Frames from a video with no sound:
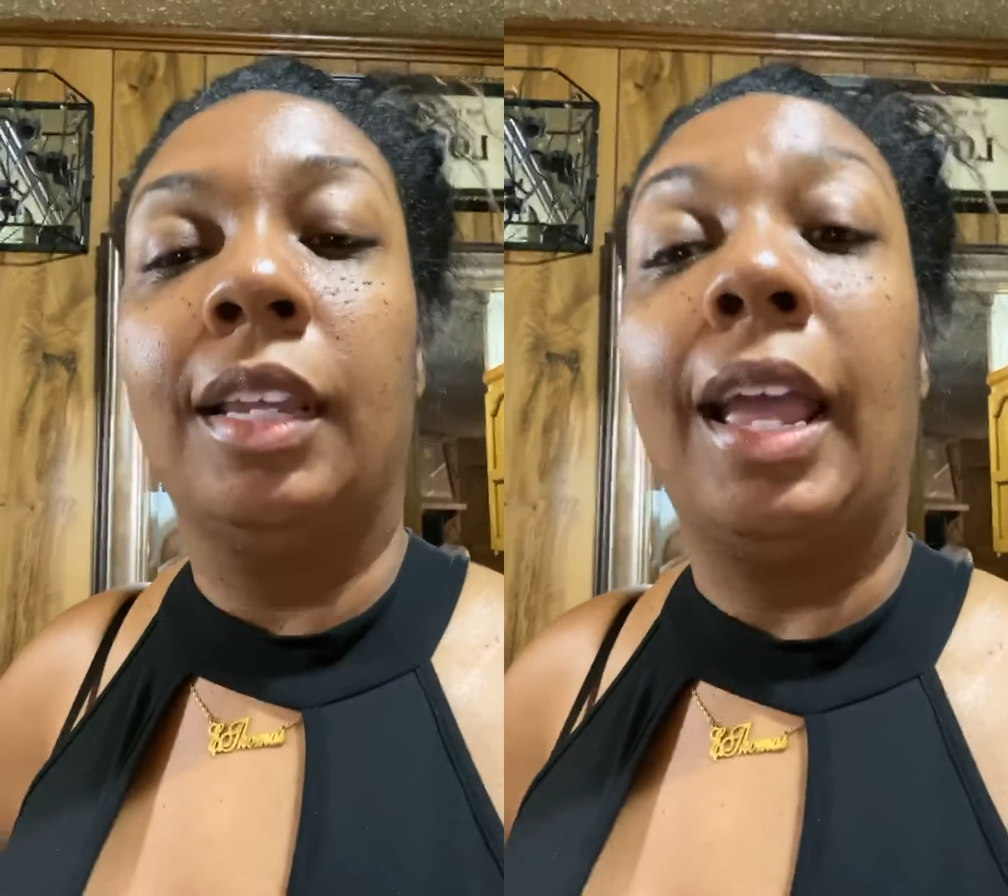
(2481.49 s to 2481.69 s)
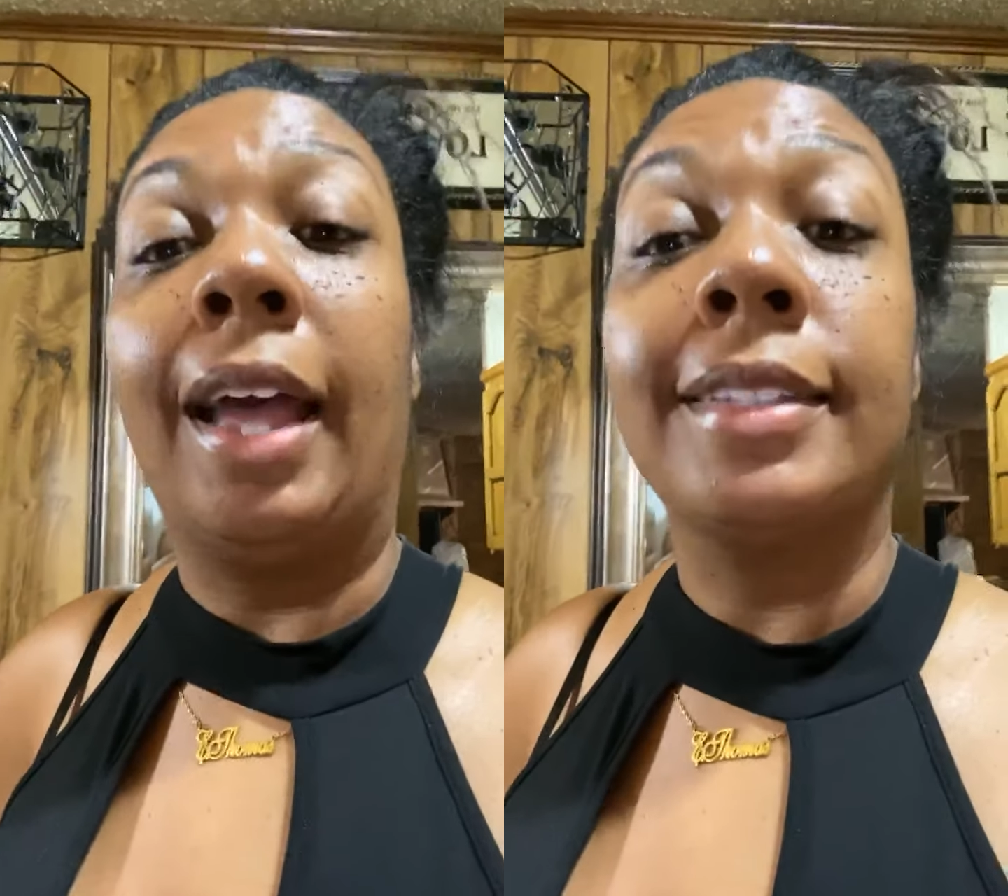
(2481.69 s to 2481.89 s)

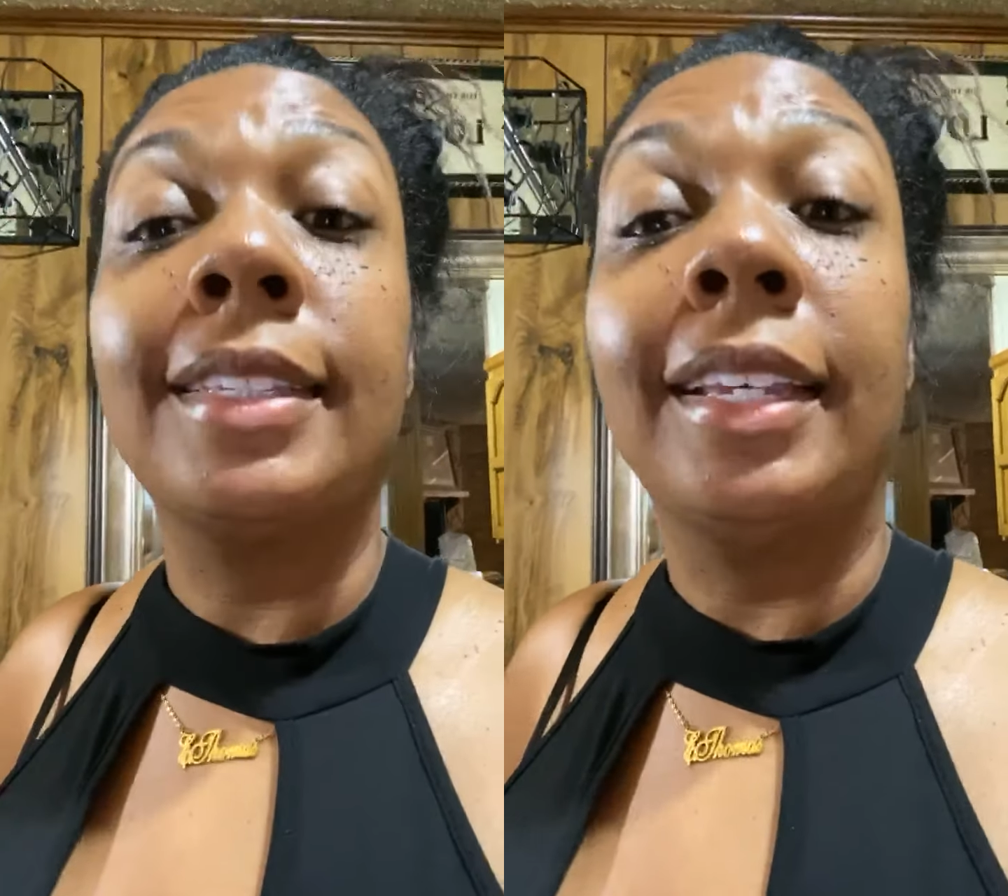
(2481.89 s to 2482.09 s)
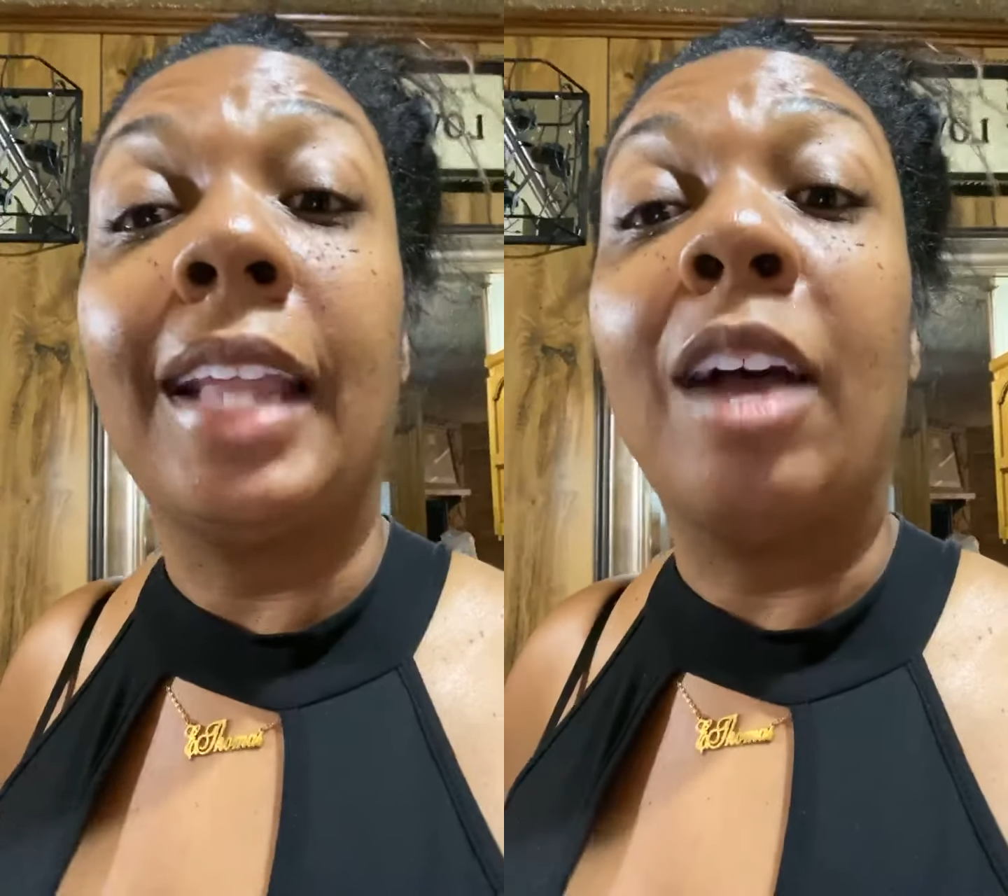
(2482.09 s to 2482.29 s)
I
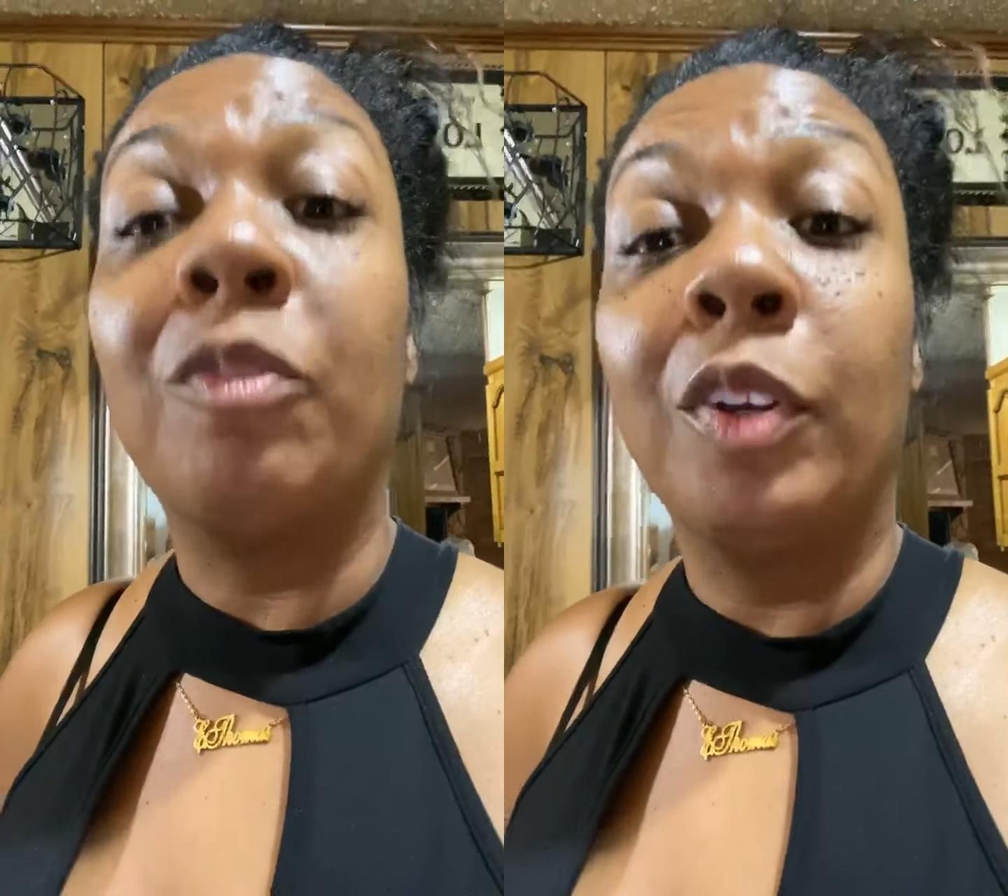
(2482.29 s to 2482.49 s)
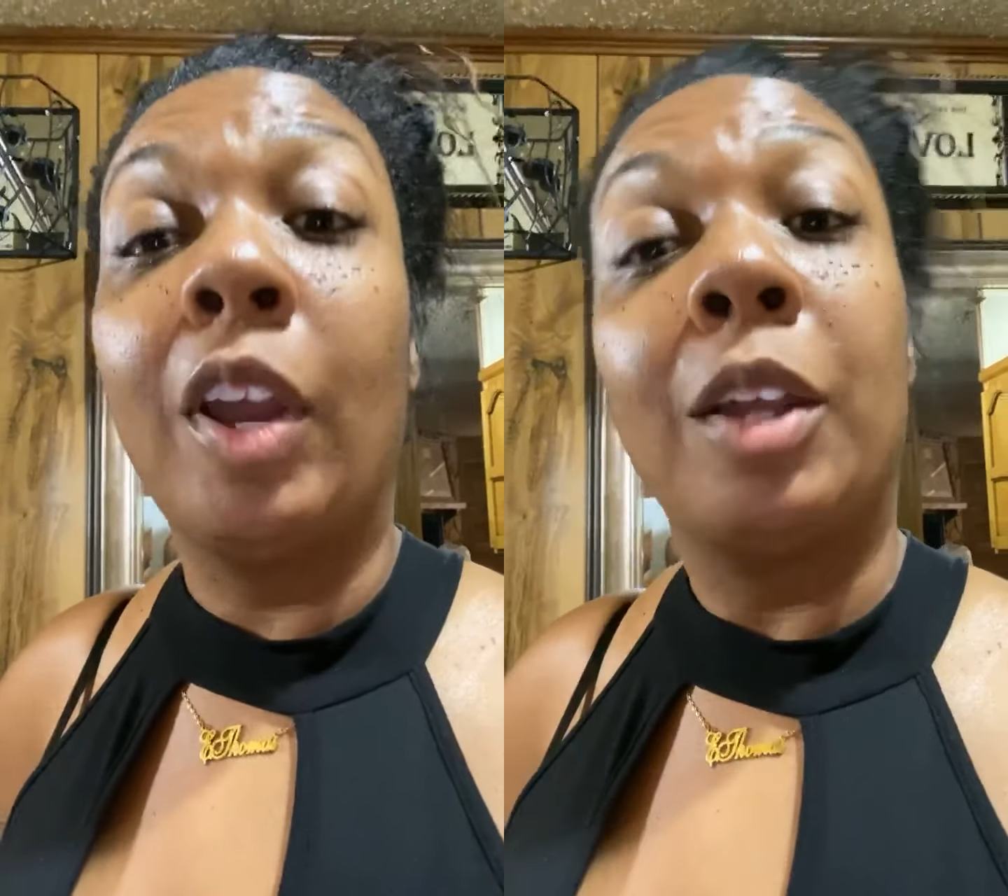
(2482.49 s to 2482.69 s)
said I'll
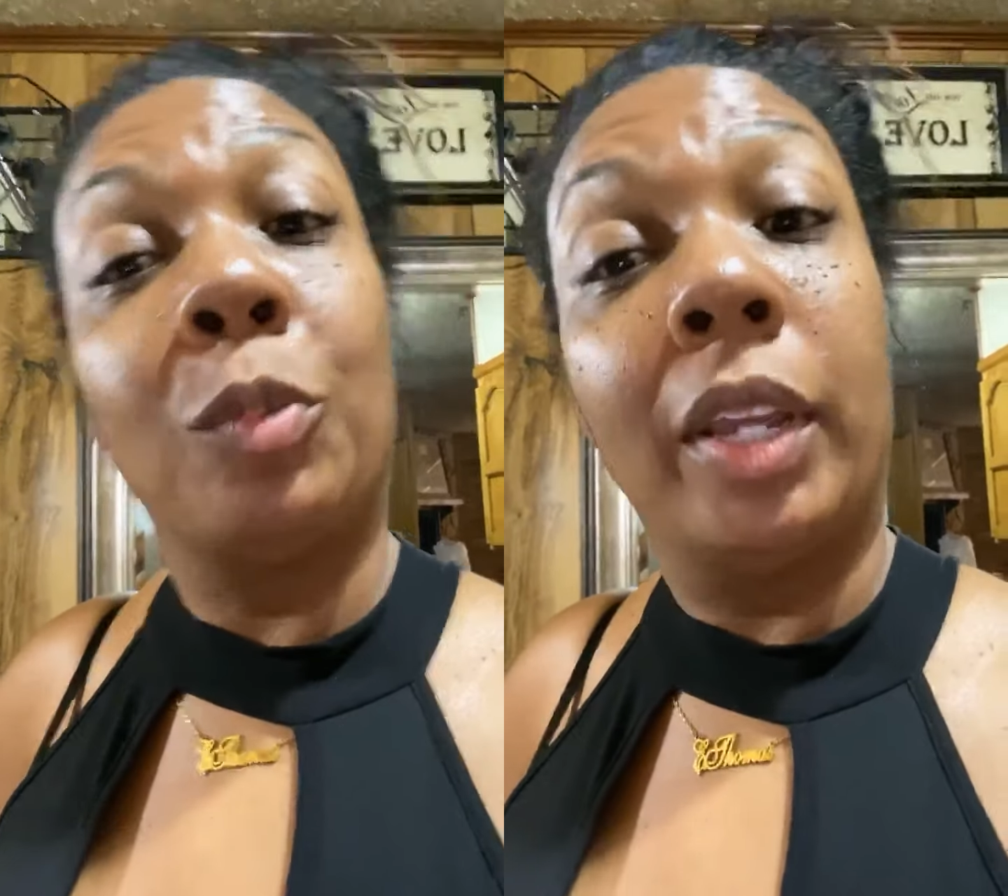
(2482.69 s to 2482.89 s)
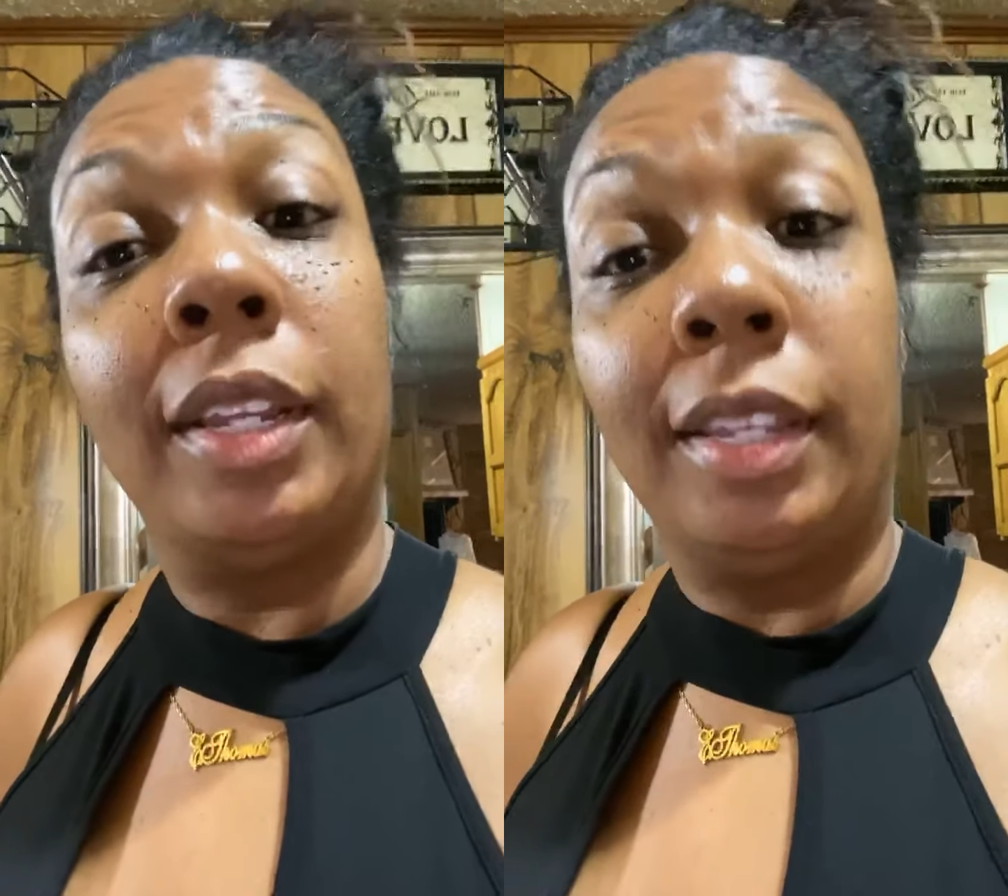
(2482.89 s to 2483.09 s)
figure out a
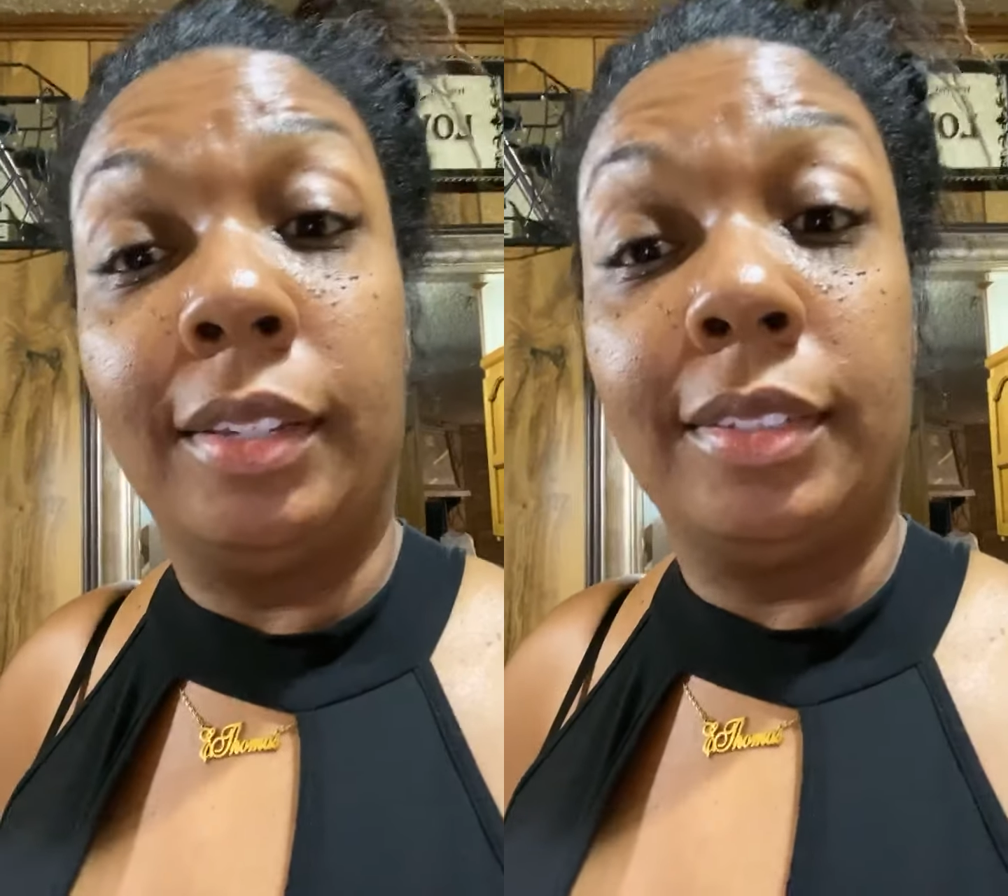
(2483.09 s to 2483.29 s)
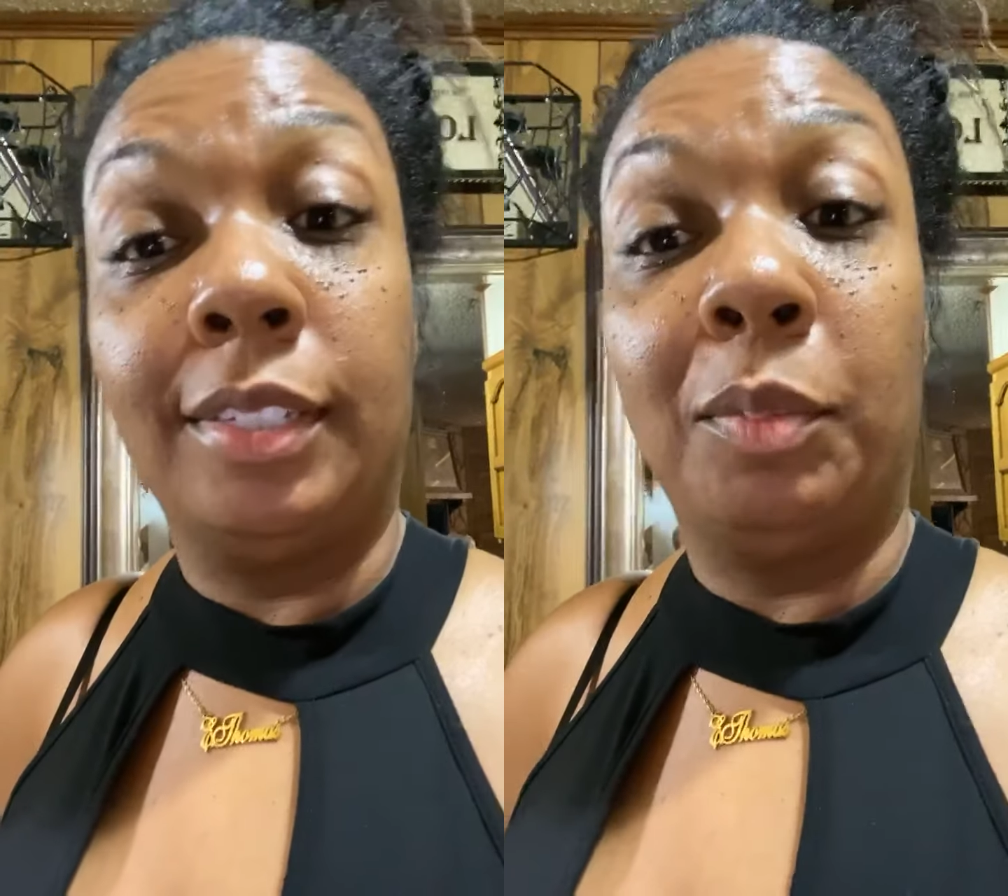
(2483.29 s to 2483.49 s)
way to get
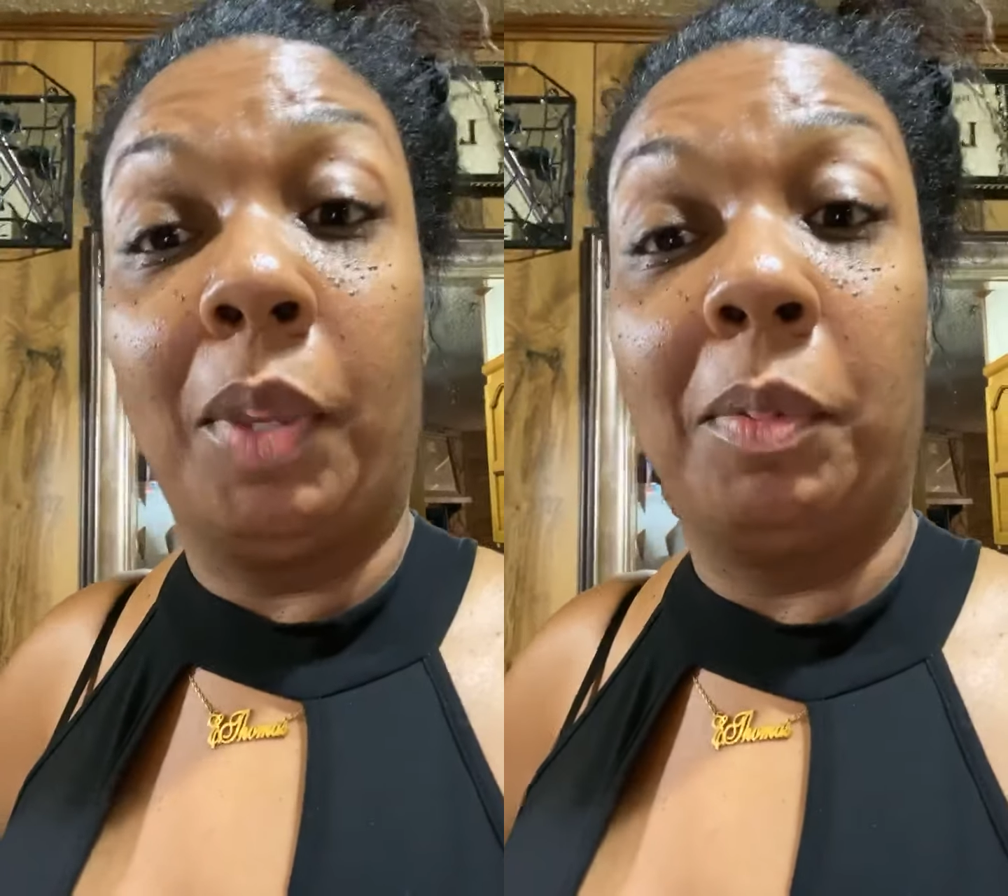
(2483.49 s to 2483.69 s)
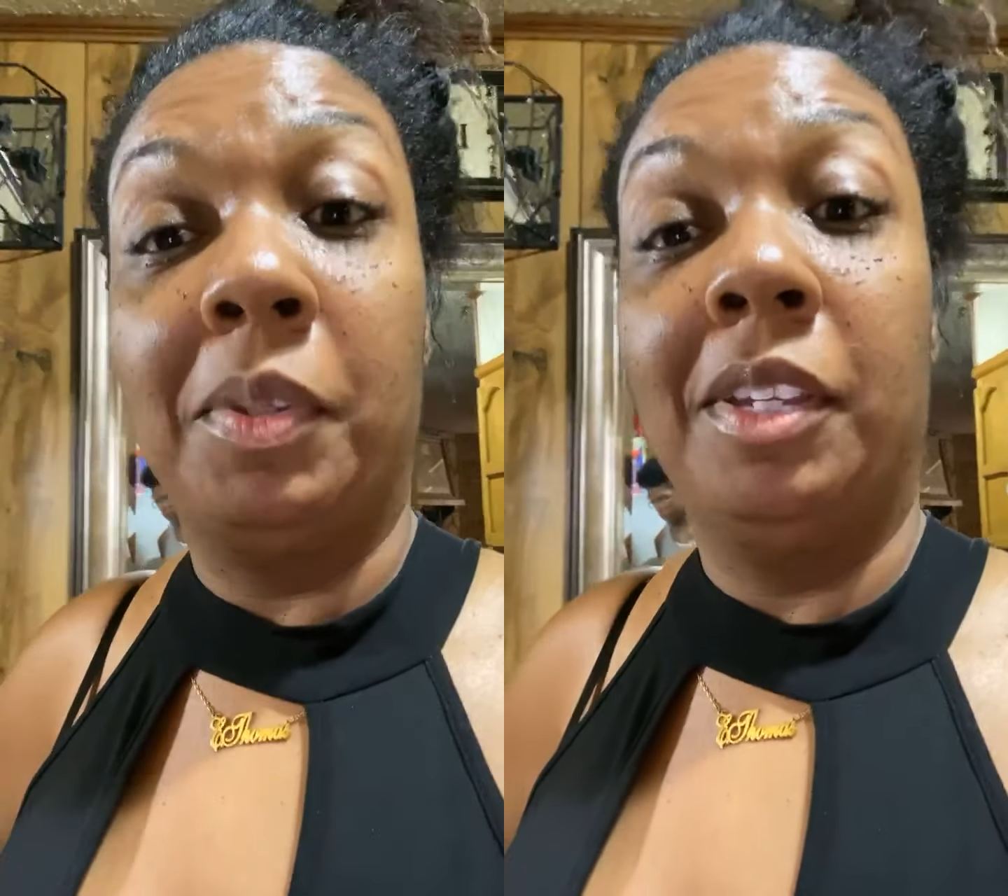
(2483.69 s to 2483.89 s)
it to you, baby.